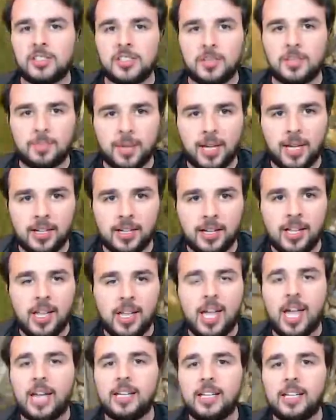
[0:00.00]
the beta,
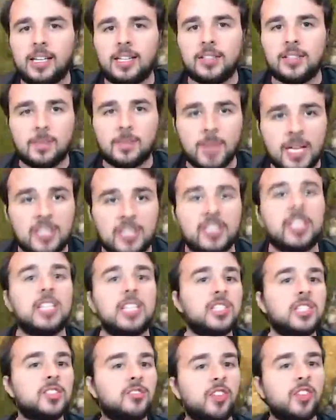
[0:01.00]
and it is amazing. It
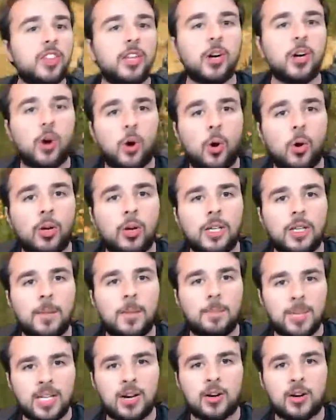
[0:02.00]
is filling a hole in the
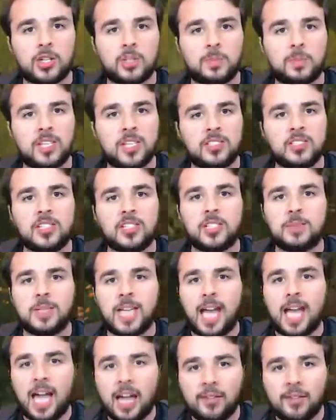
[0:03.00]
BR space that has been
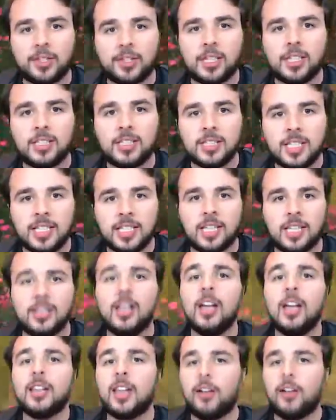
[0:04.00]
heavily needed.
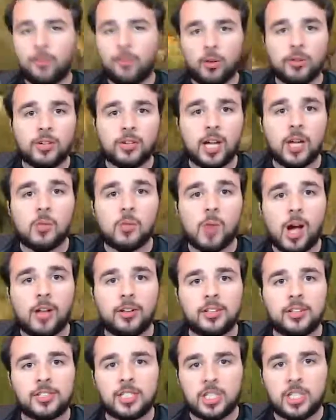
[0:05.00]
Now, Fortnite, while
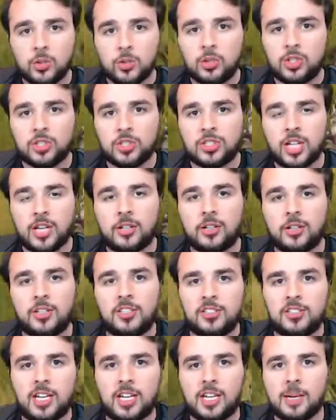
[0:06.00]
it is a huge contender,
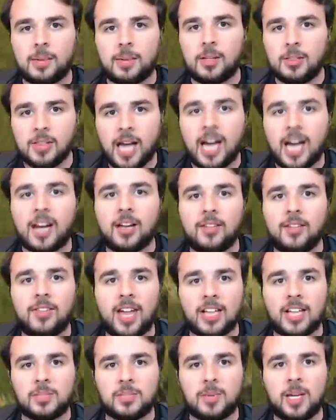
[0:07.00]
has taken up a lot of
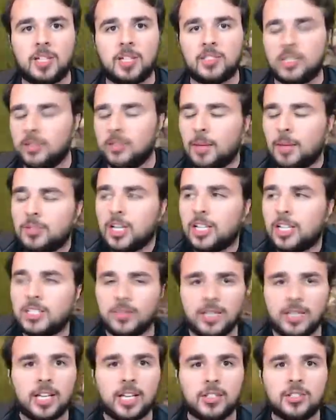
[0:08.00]
that space, and
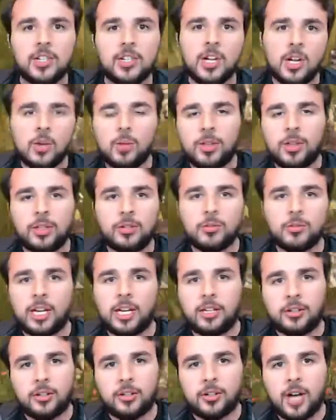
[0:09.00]
objectively is, whether you
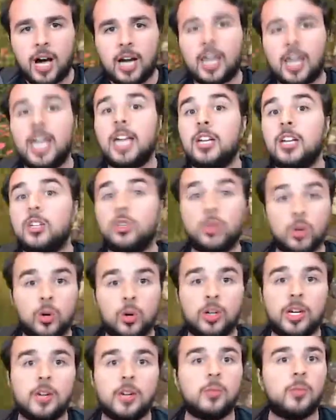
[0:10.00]
like it or not, a
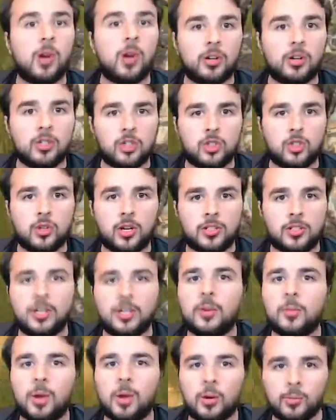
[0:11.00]
good and well-constructed
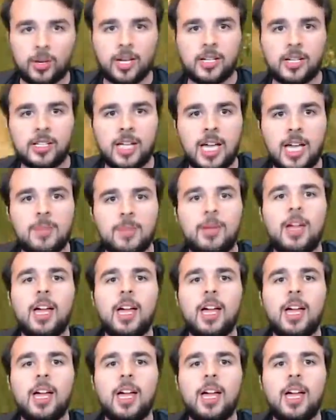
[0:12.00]
and well-ran game.